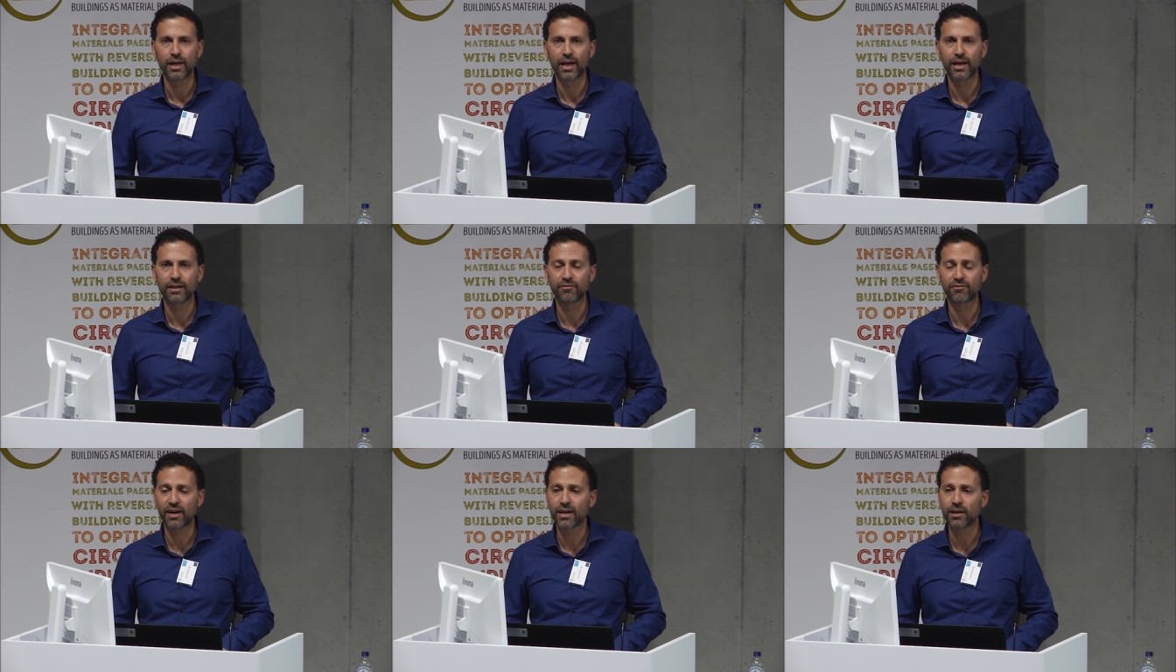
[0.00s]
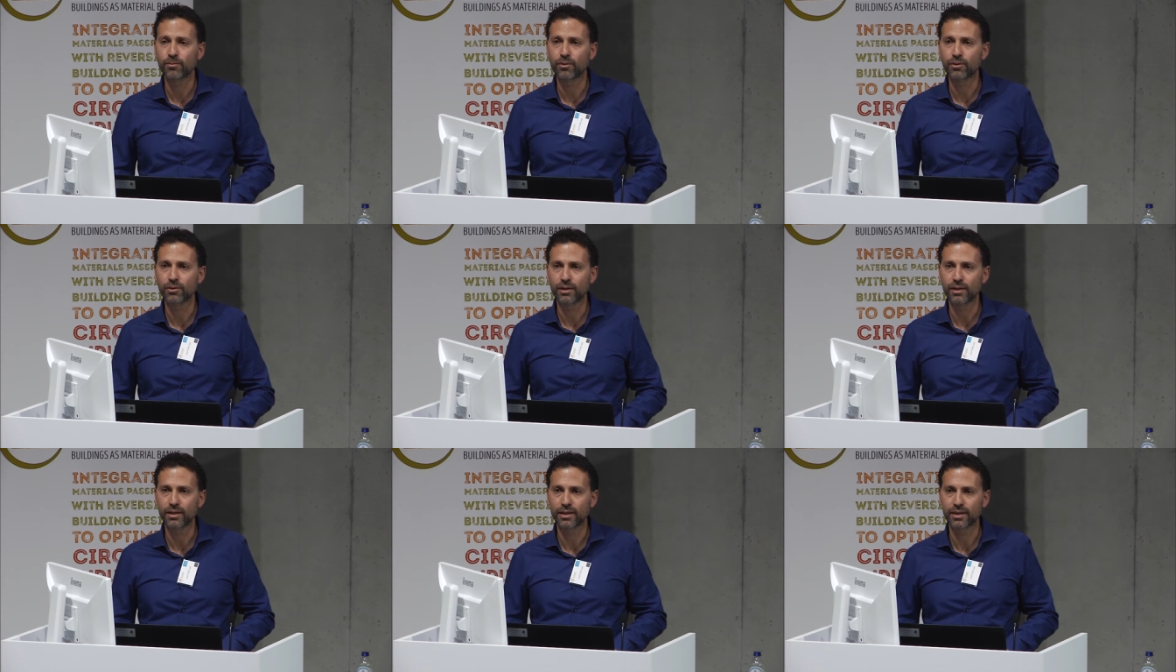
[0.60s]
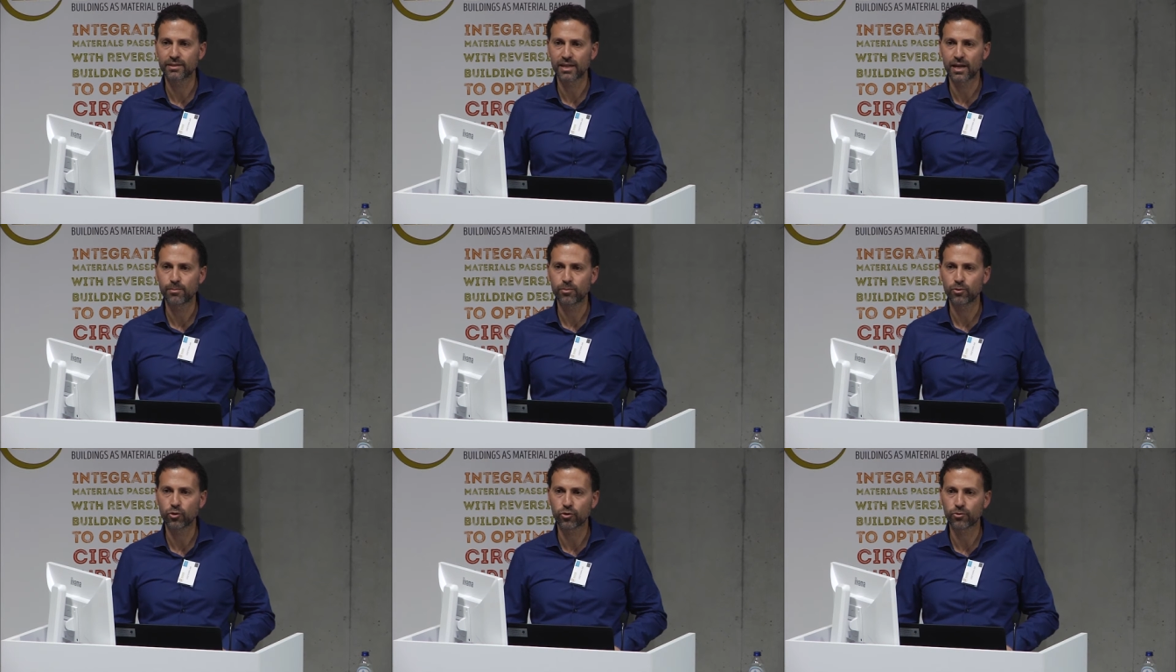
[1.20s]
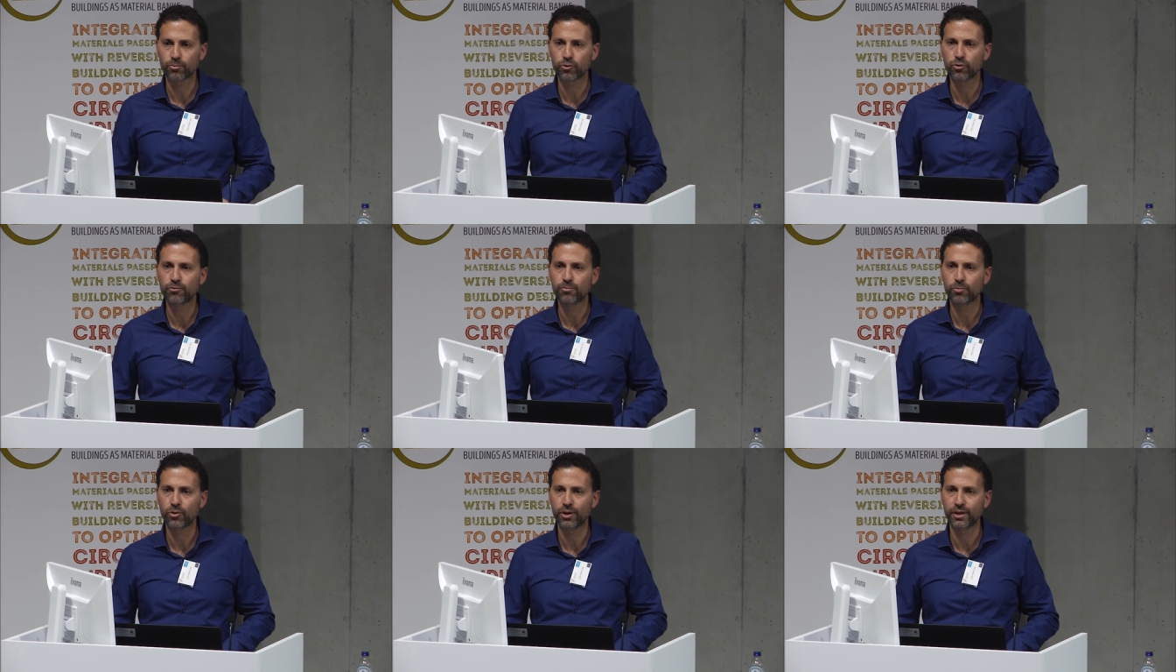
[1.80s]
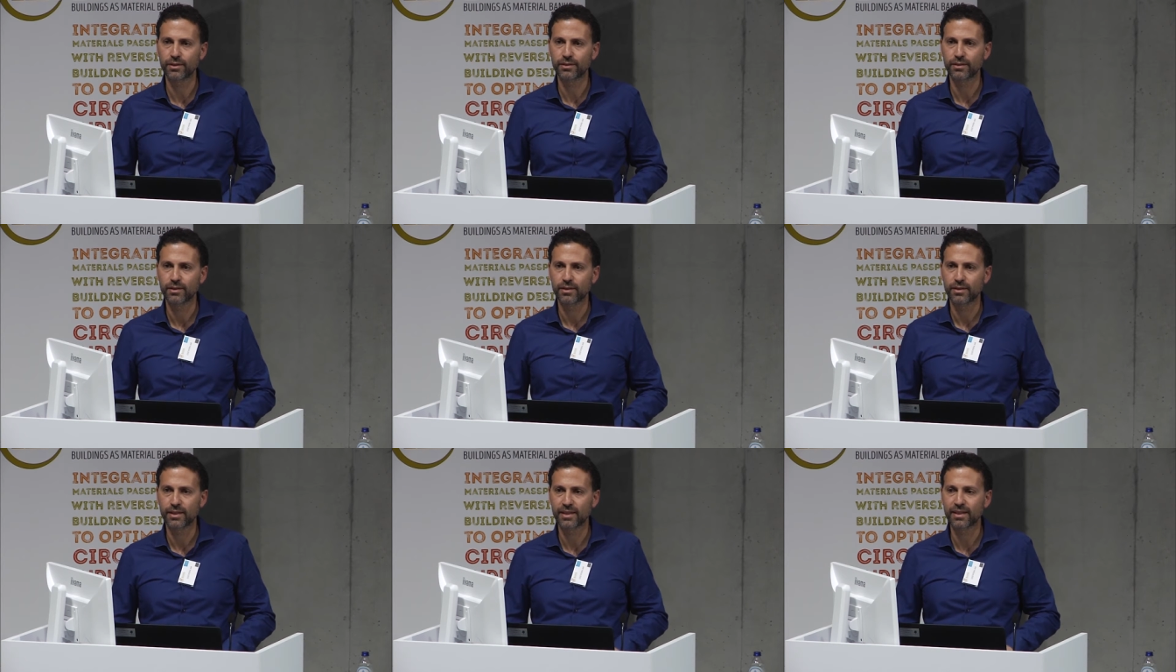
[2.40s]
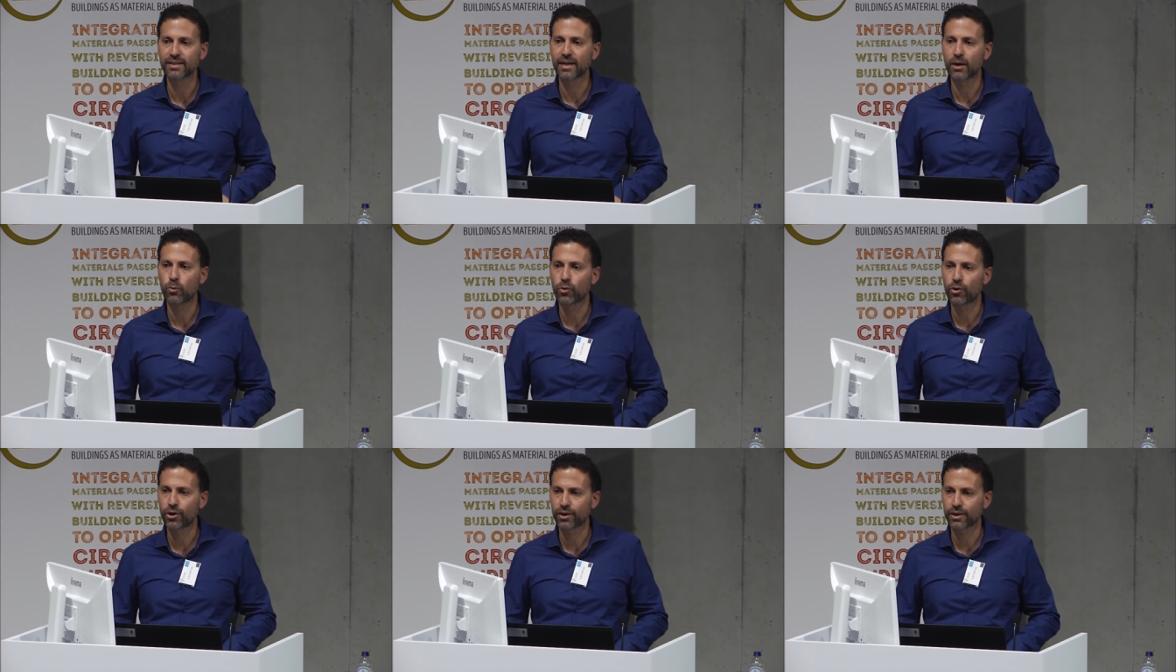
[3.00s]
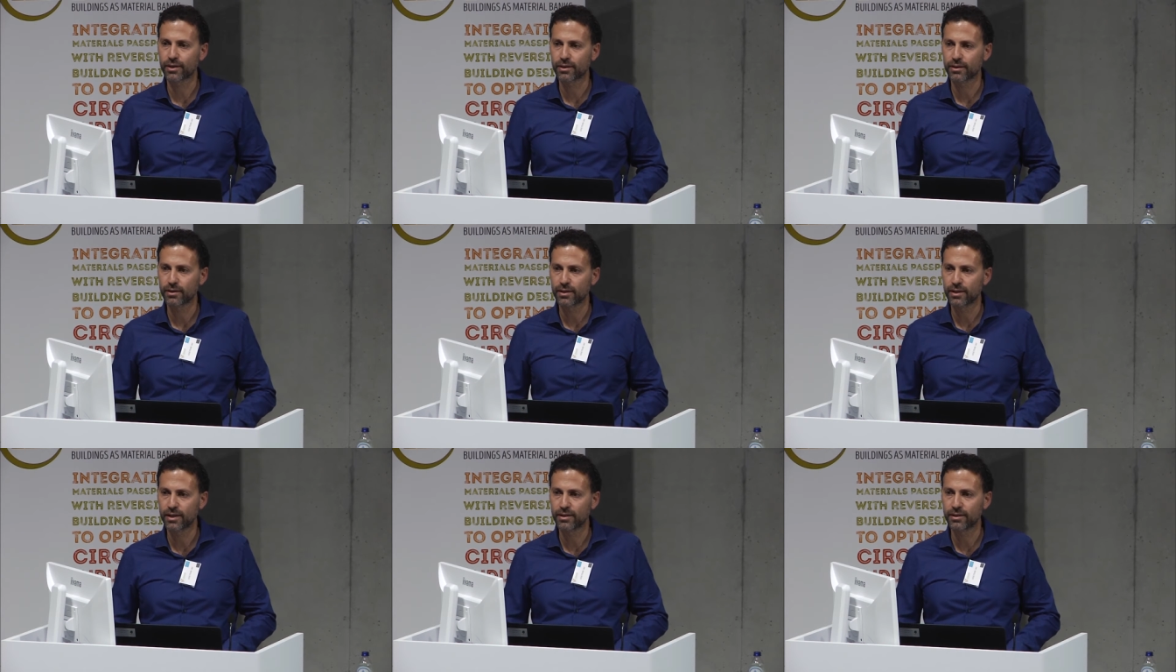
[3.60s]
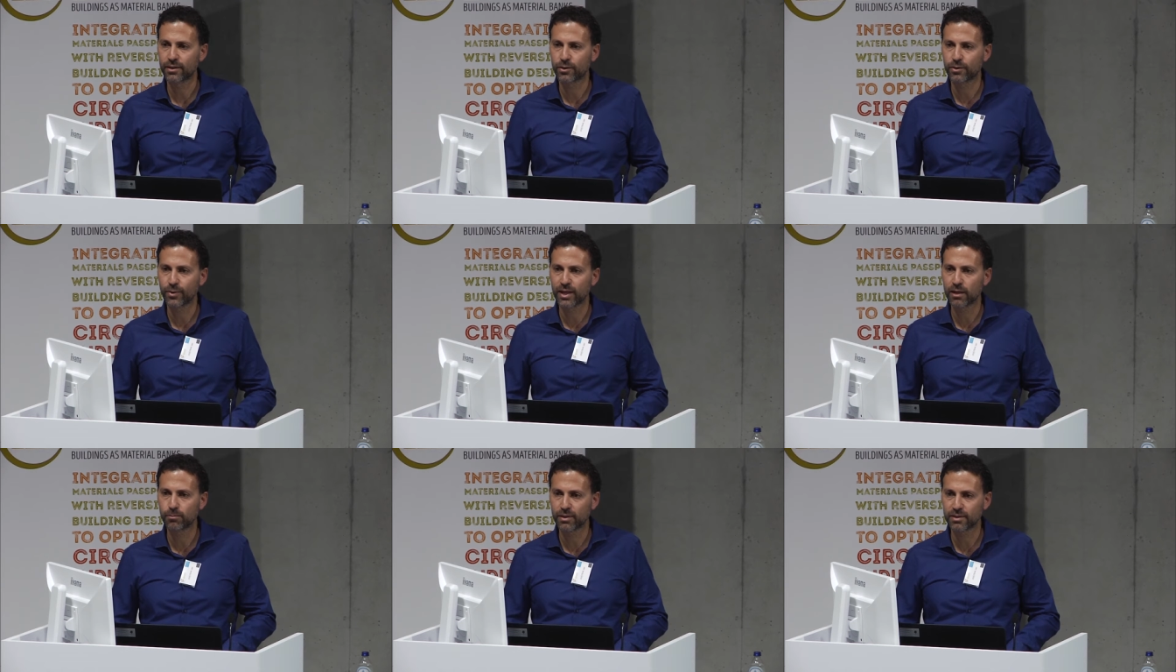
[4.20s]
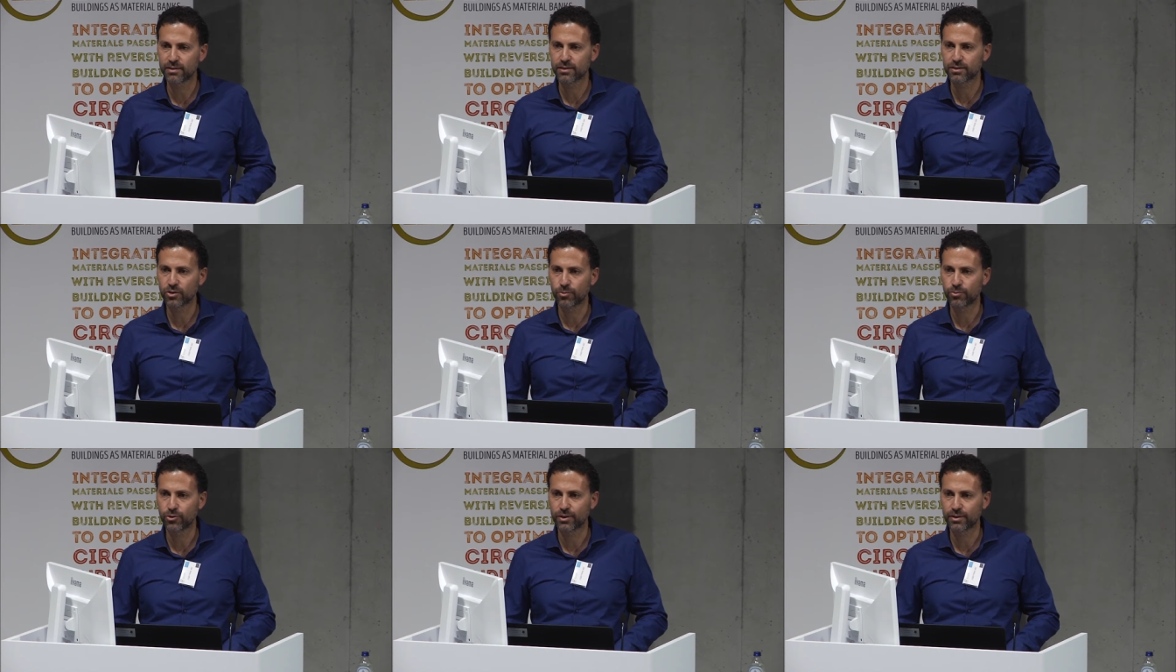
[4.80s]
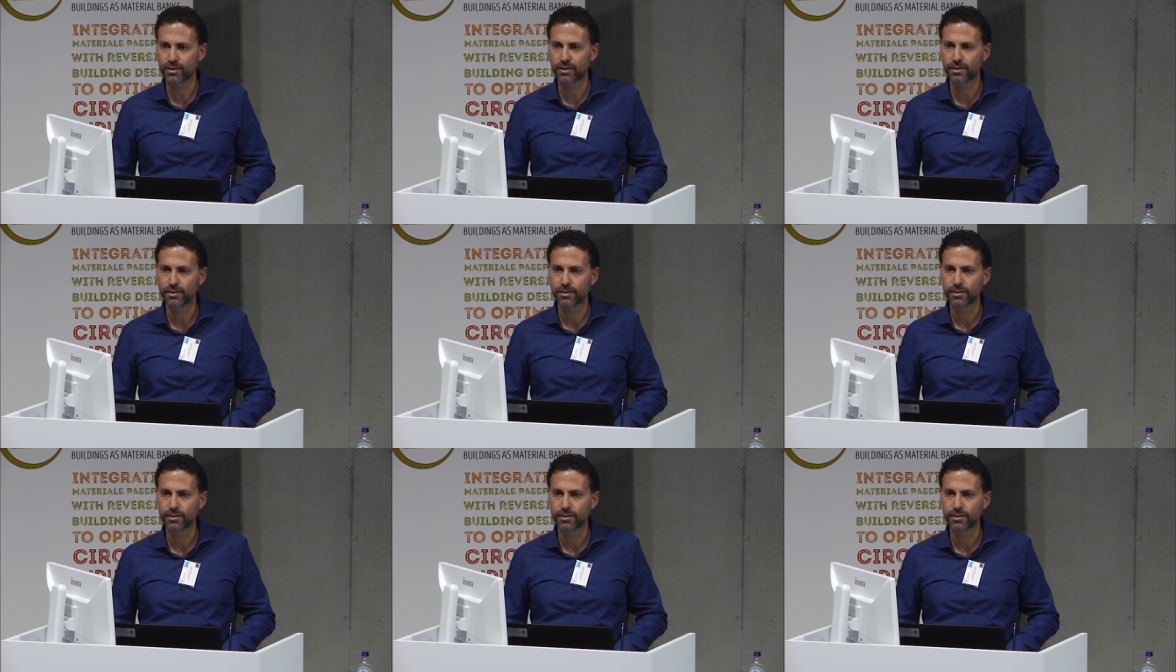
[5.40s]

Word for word: and a viable example or proof point that it can work in the real business community.